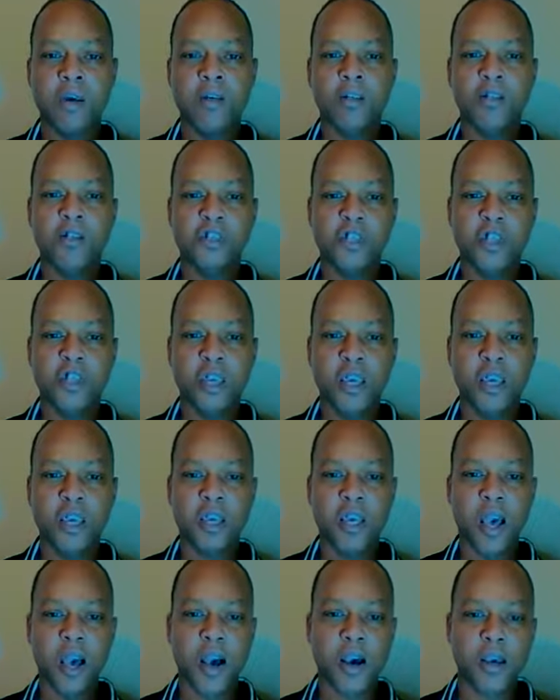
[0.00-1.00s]

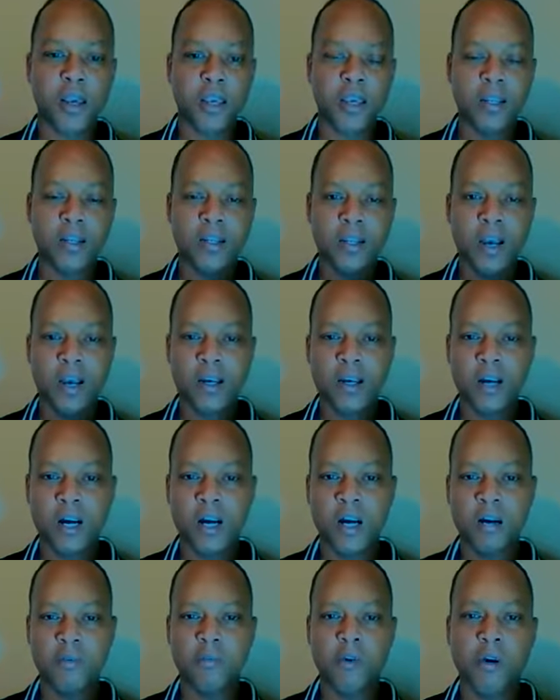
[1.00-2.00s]

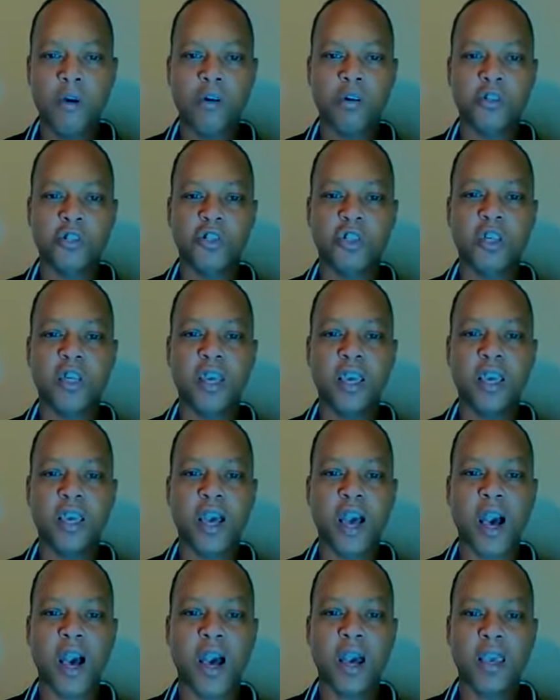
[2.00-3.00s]
G-A-I-A.com, or
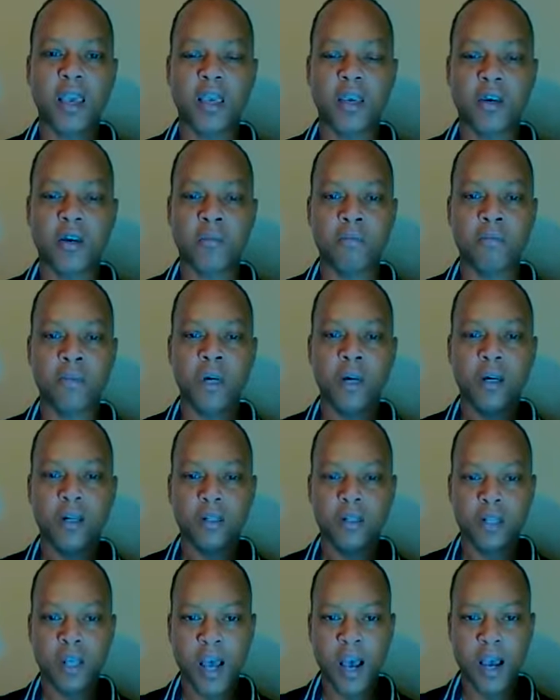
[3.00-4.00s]

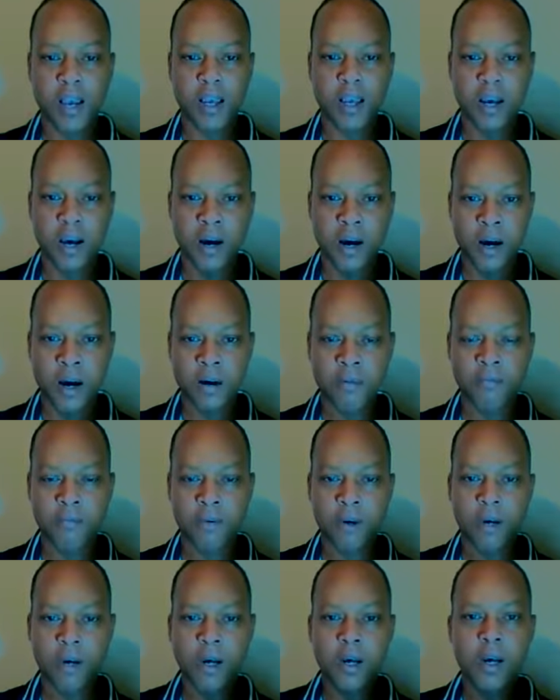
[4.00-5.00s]
G-A-I-M.com,
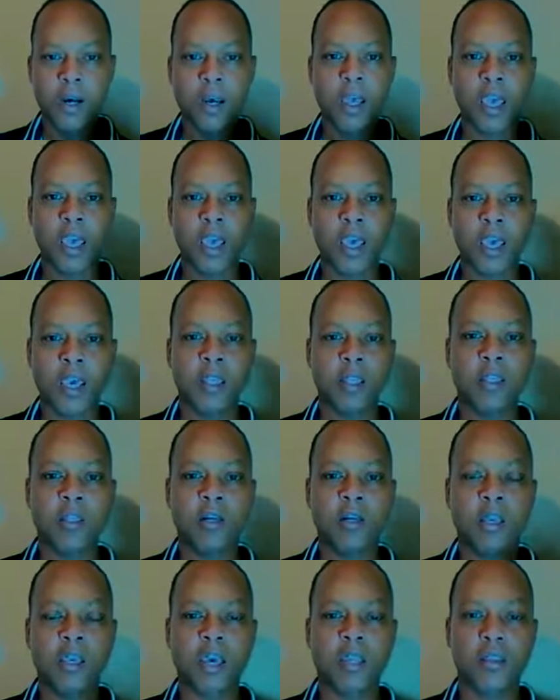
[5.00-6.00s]
and
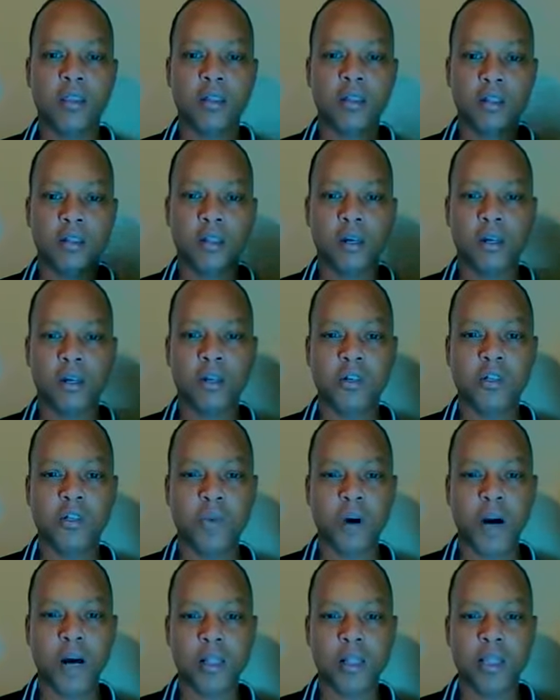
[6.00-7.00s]
look at the studies
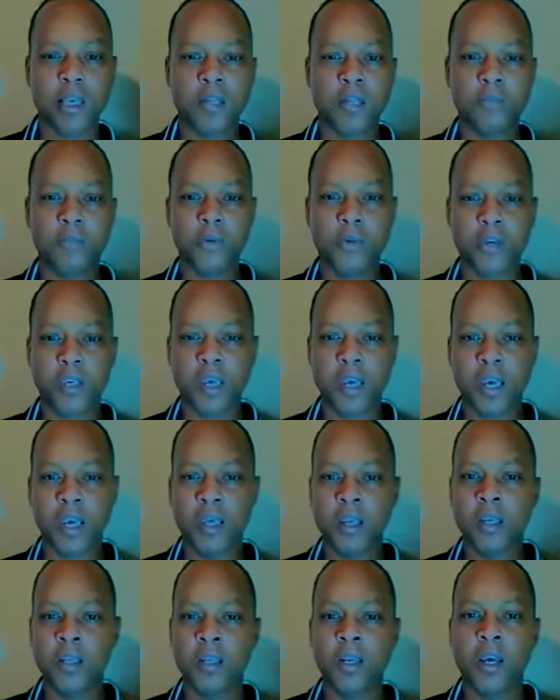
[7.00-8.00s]
by Lynn
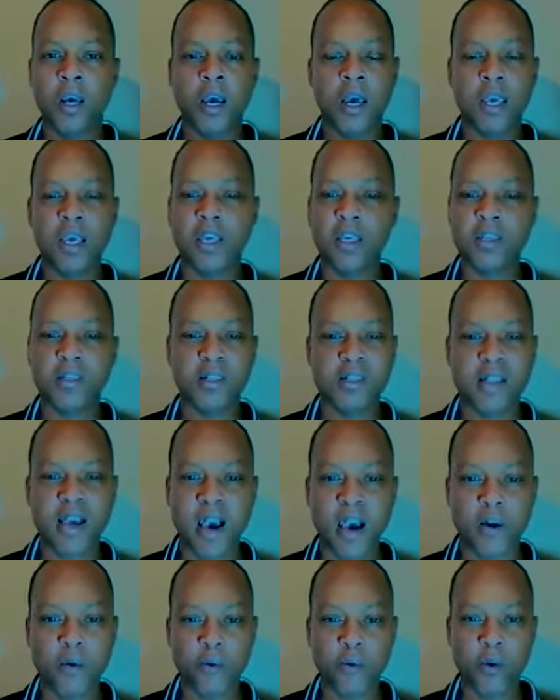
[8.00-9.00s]
Buchanan. He's
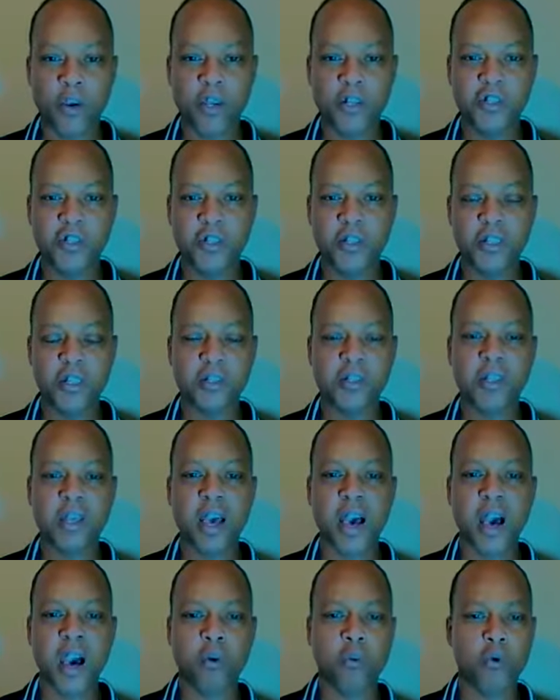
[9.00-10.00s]
not rich. This
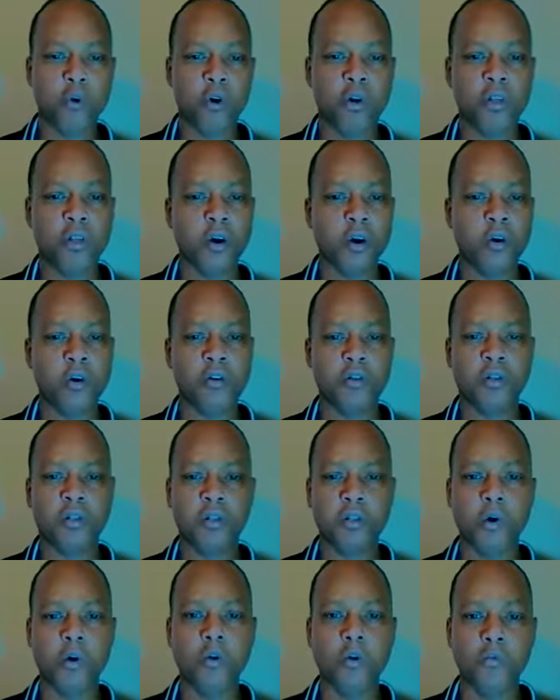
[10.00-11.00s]
guy worked on
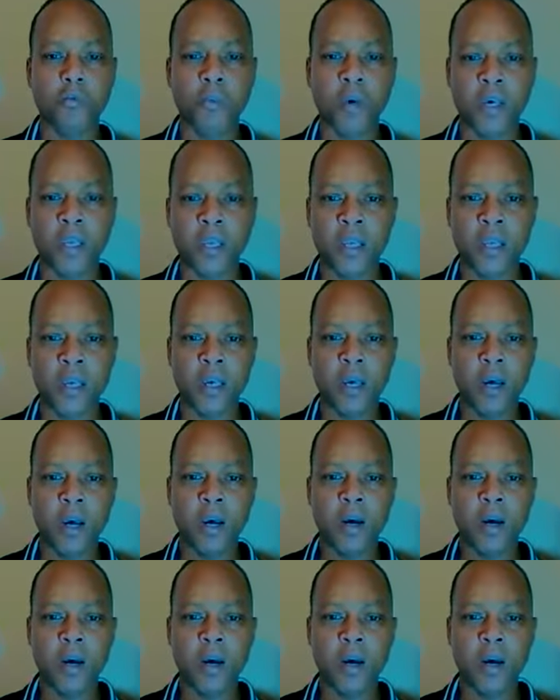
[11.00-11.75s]
so many